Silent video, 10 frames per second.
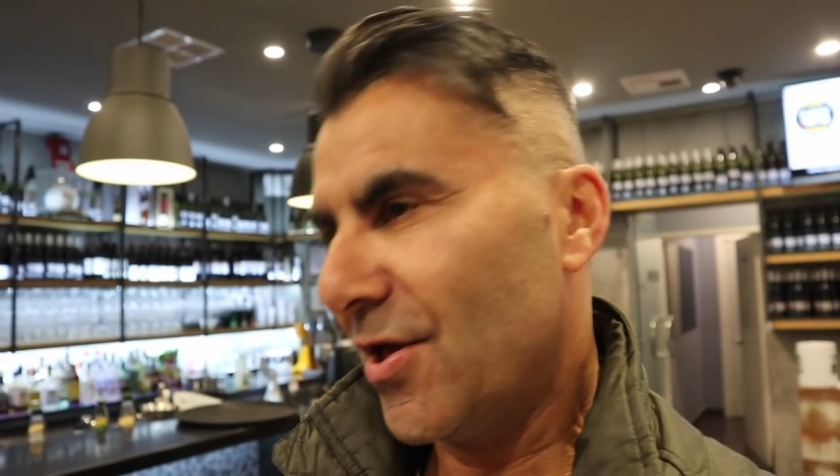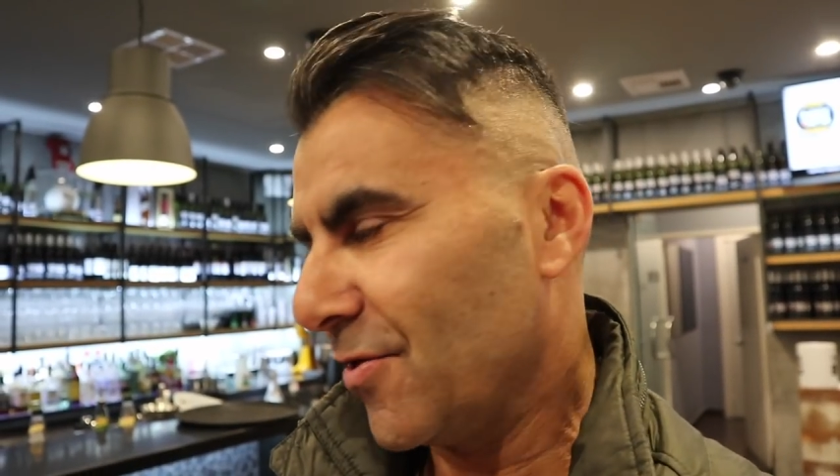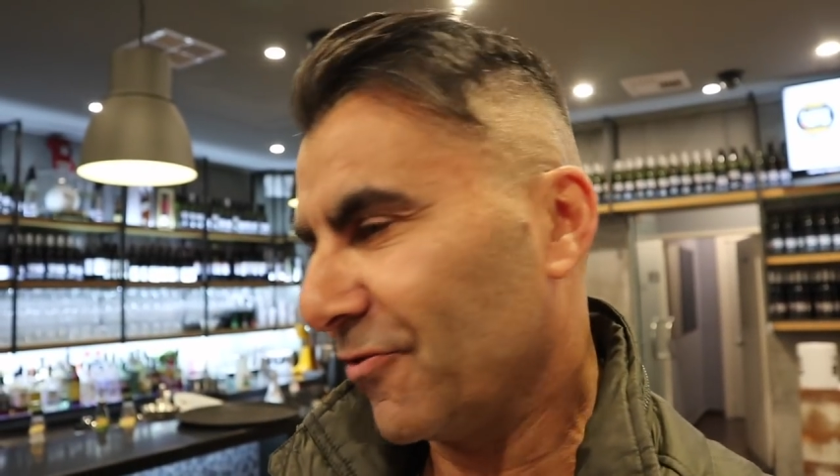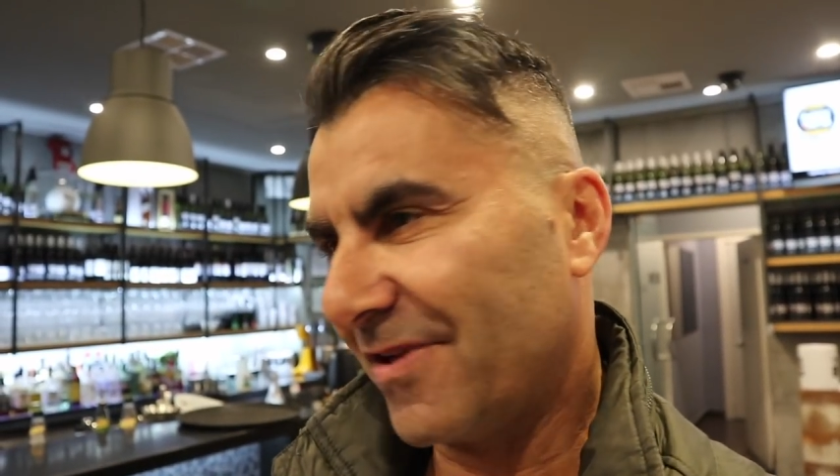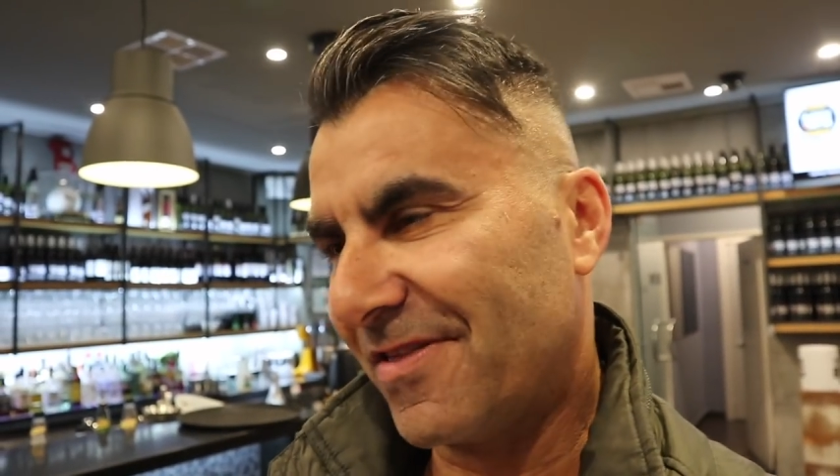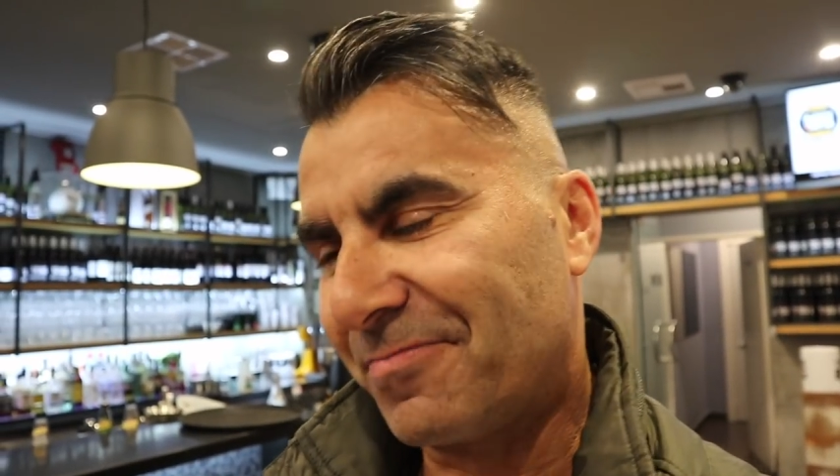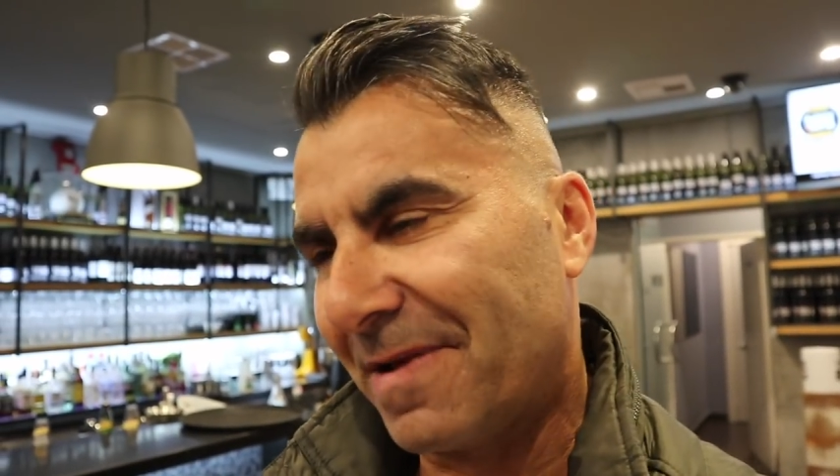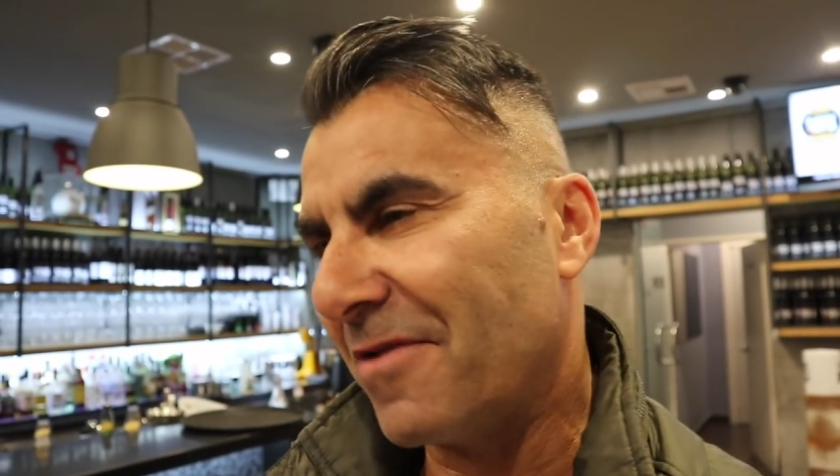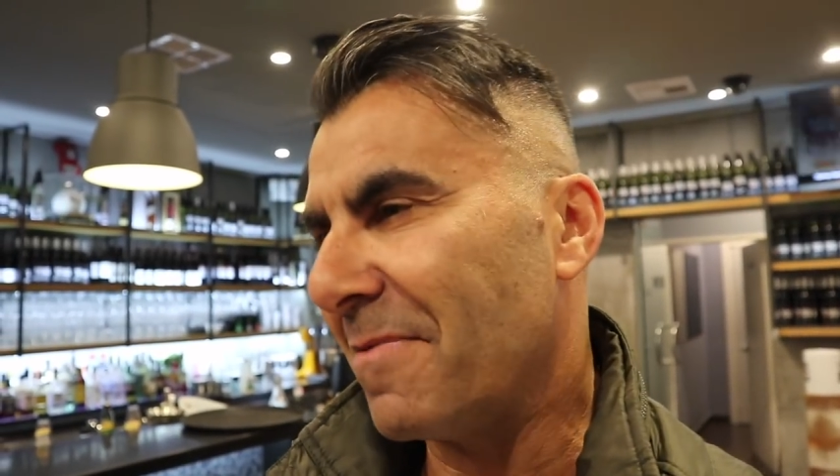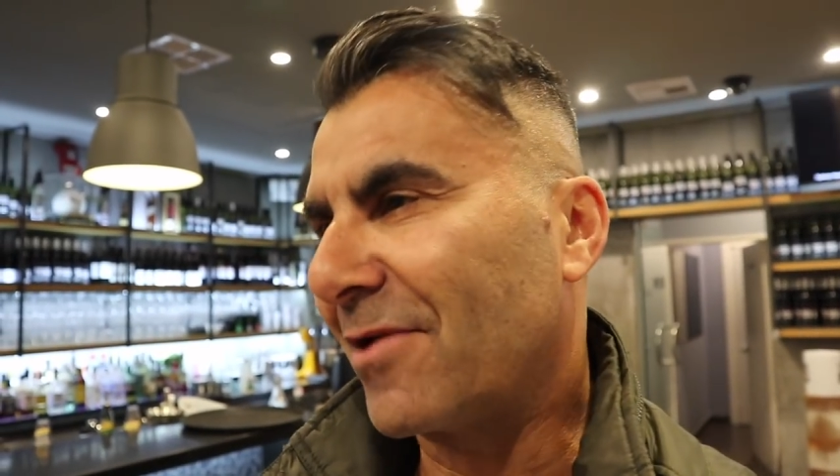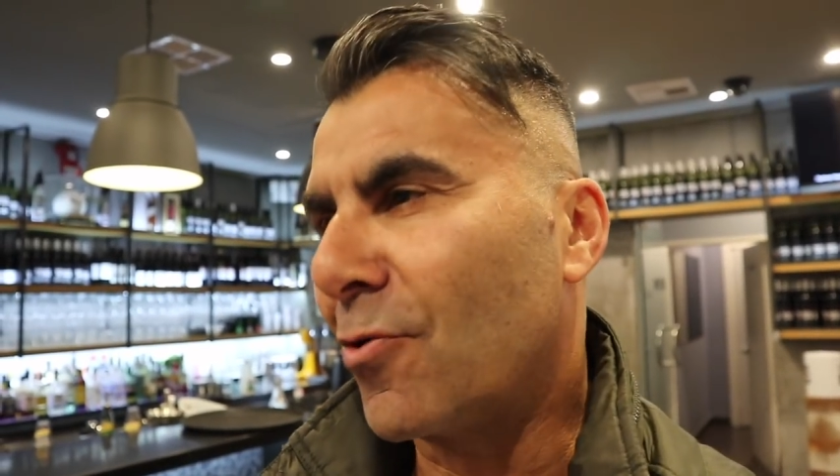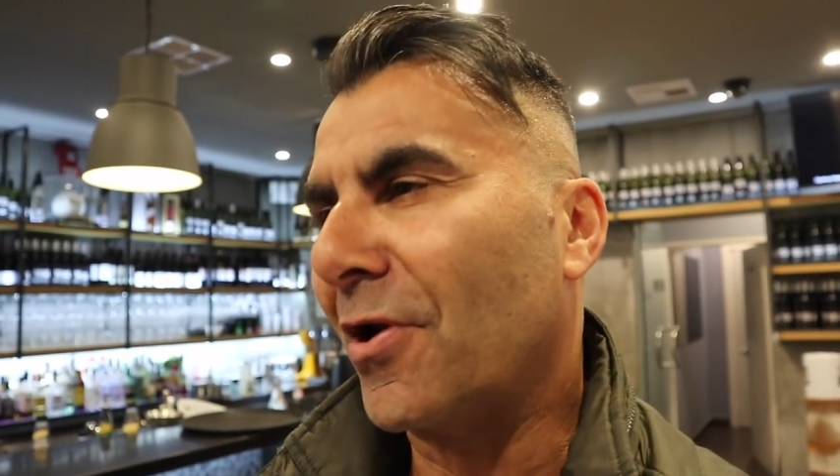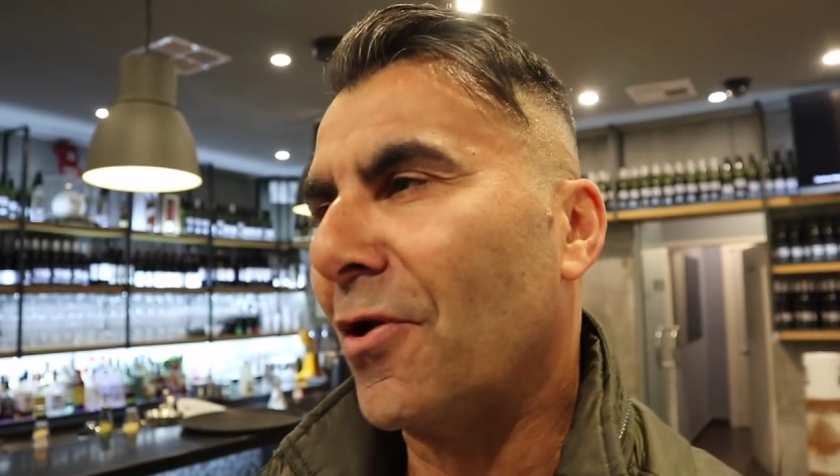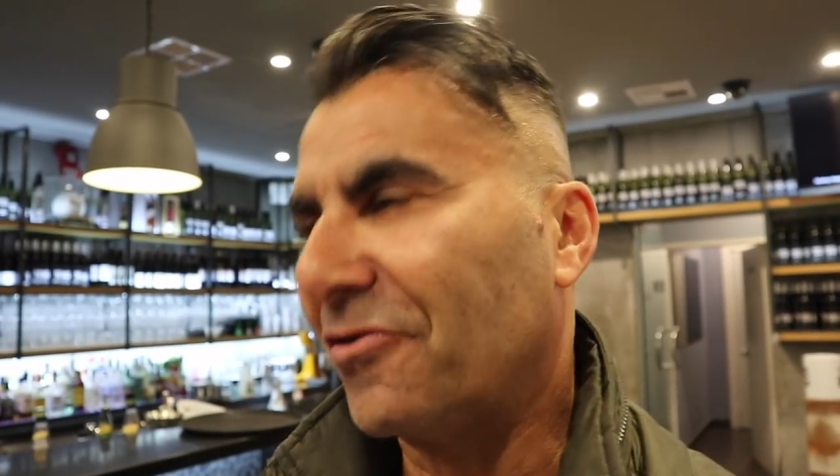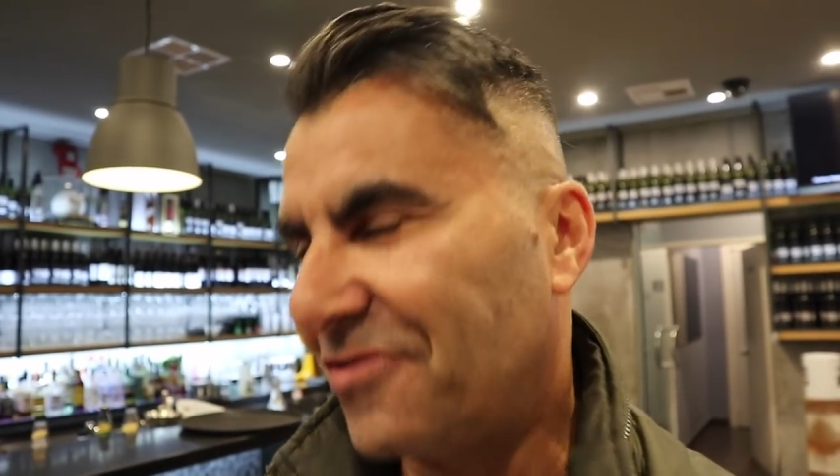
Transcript: You'll see there's plenty of meat cooking on